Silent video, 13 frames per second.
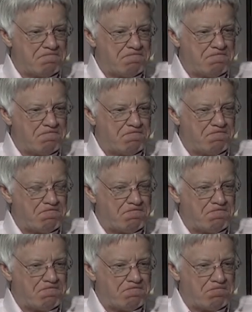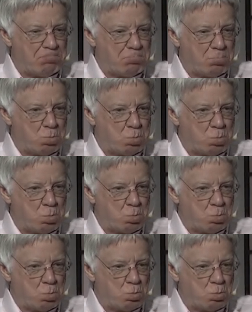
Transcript: Nobody speaks.